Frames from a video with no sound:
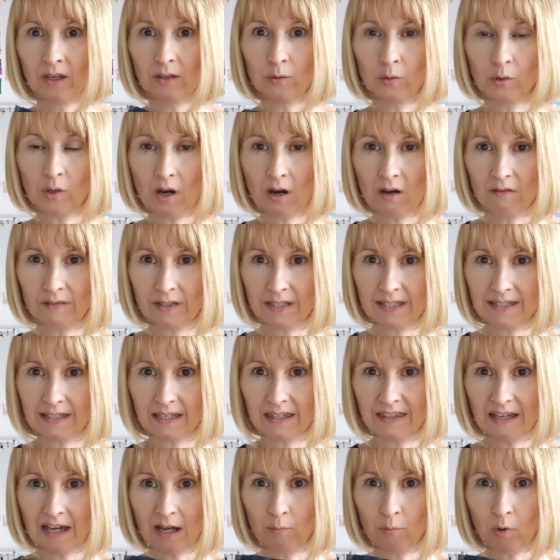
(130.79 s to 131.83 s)
you can't really
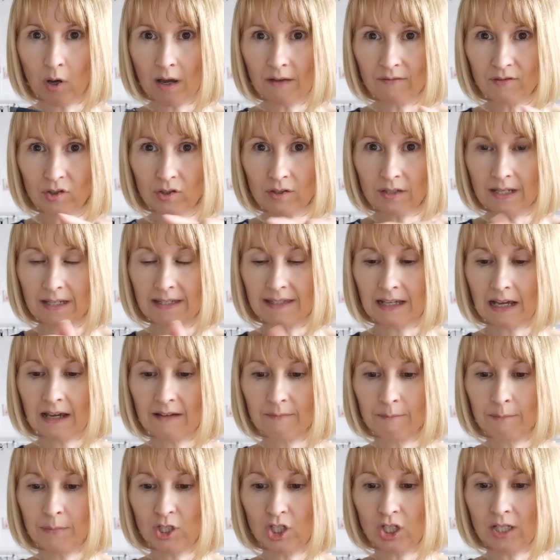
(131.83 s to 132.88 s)
see that. And what I've done is
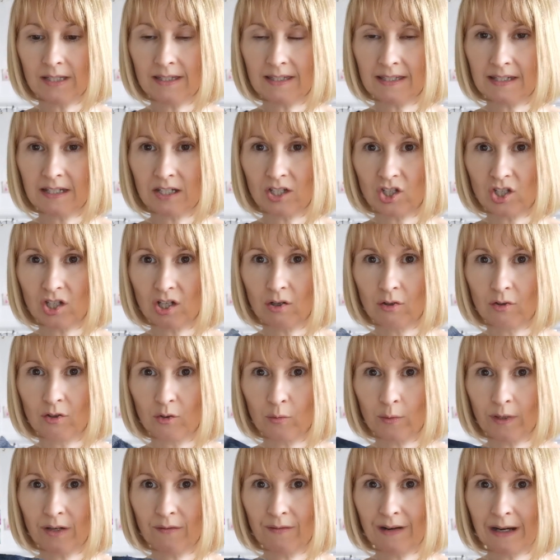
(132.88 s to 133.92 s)
I've machine stitched it all the
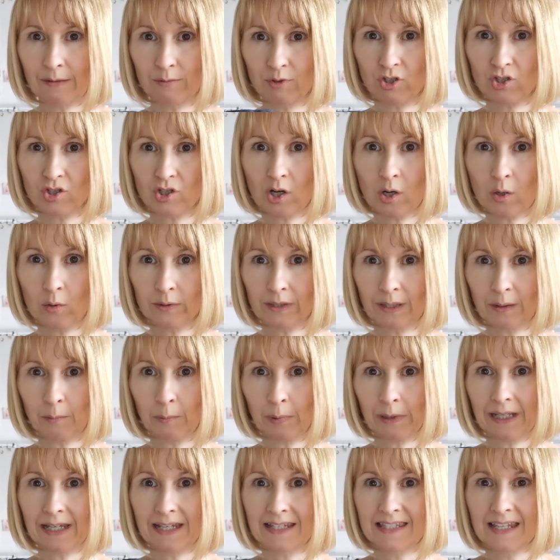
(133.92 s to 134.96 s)
way around just to hold it in
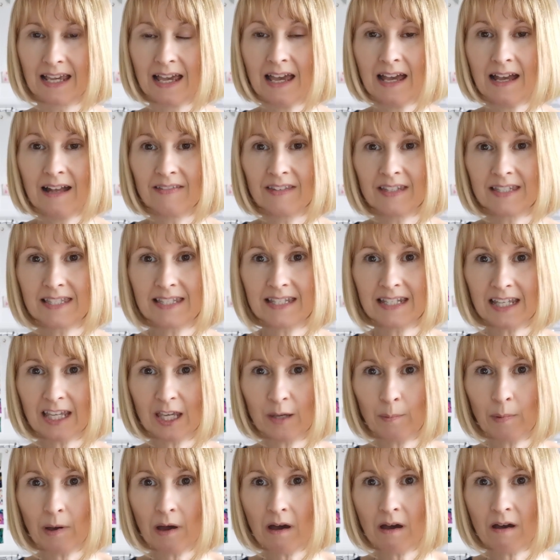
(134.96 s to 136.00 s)
place. The
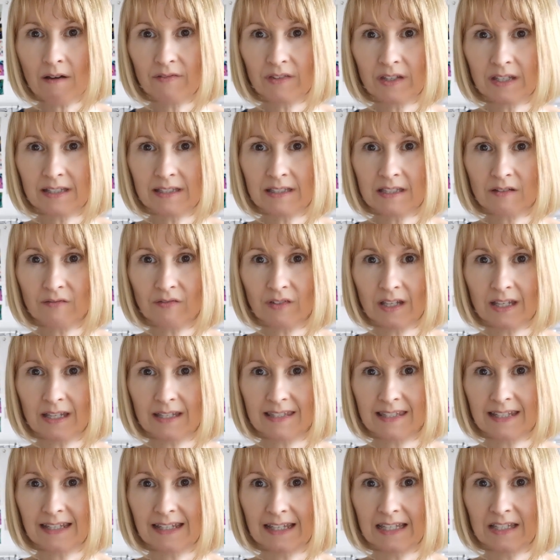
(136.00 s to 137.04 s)
sticky part of the
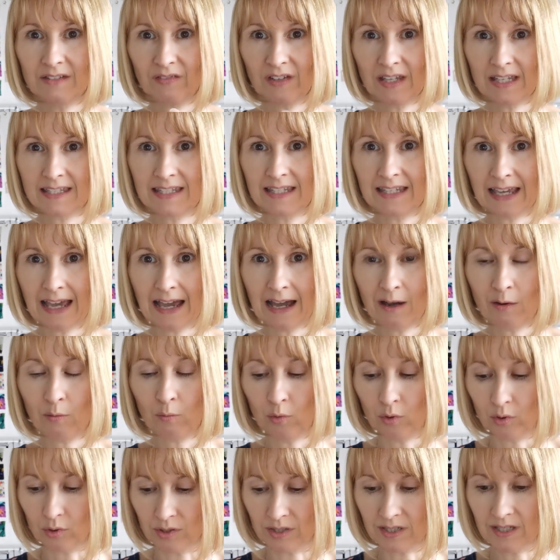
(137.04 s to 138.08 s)
interfacing is facing
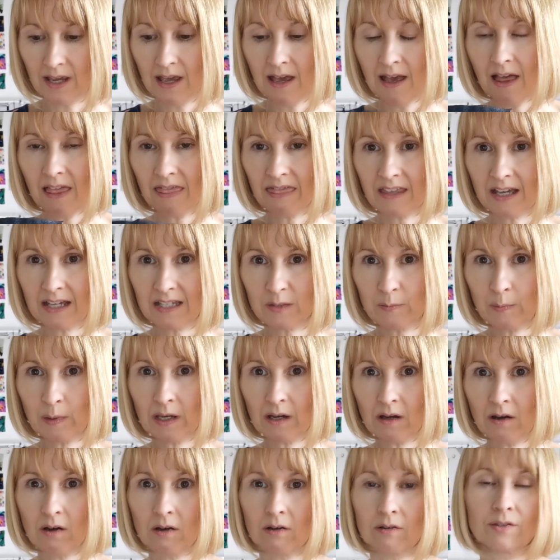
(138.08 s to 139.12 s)
outwards. That's
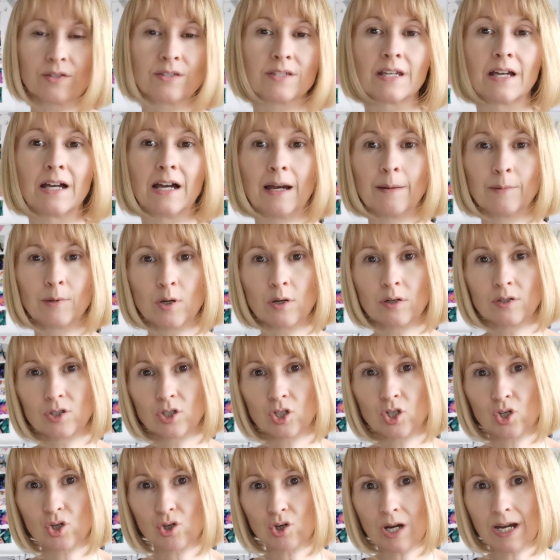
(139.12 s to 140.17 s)
because I'm going
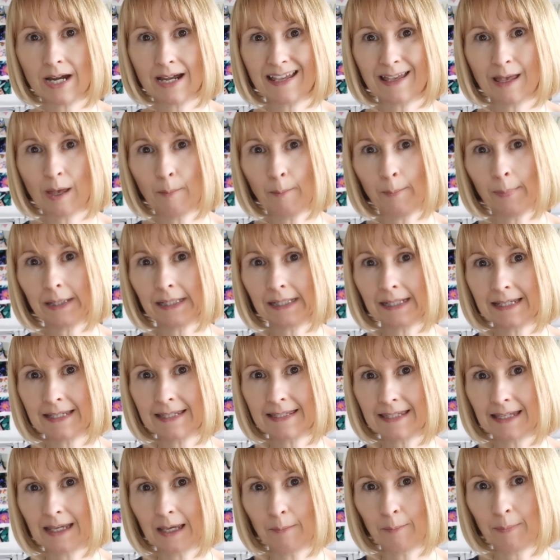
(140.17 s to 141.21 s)
to try and
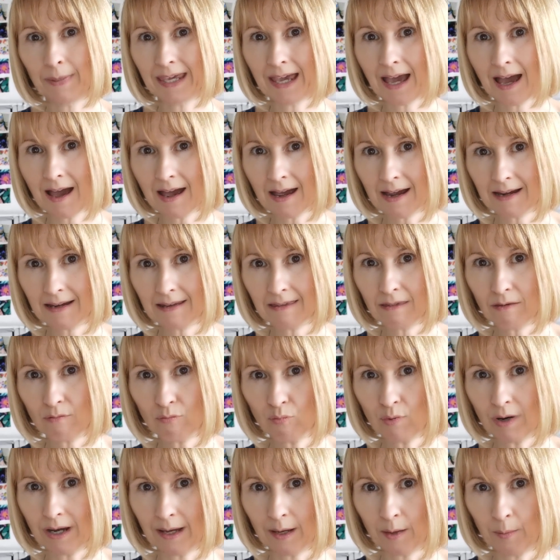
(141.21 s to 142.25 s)
place it behind the
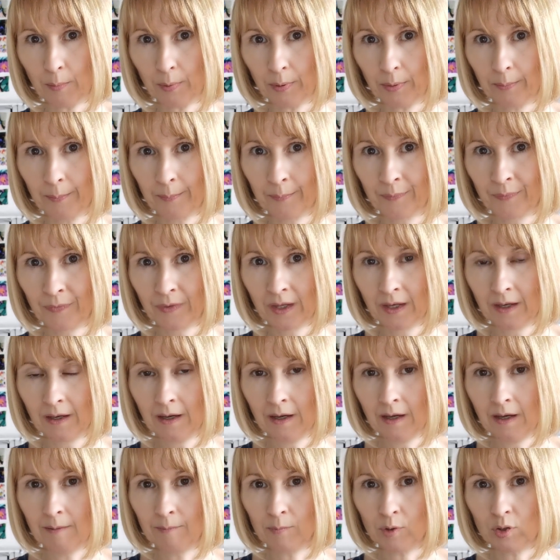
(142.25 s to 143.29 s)
rip.
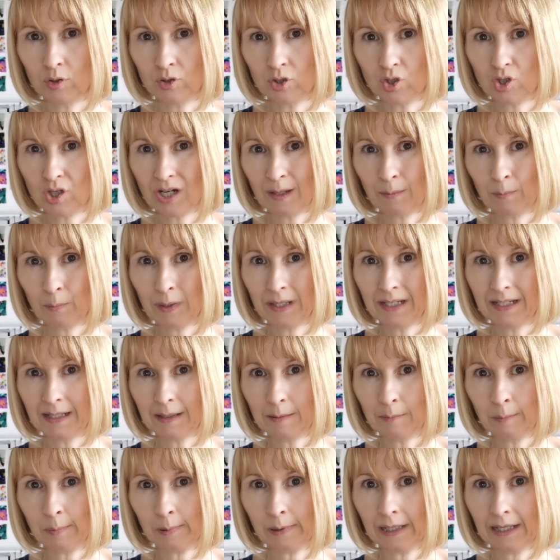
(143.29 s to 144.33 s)
I'm going to try and pin
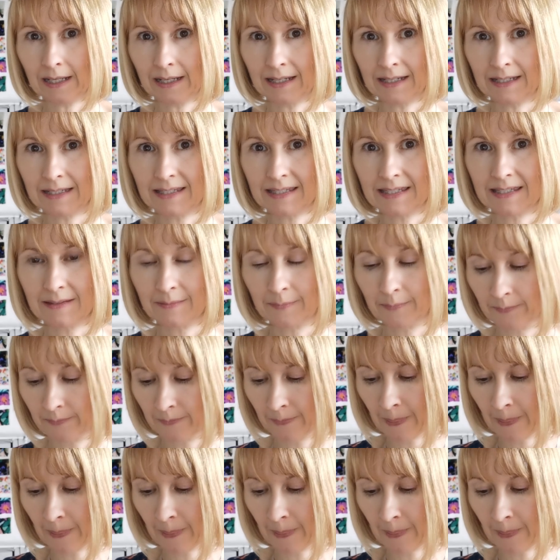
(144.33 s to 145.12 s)
it in place.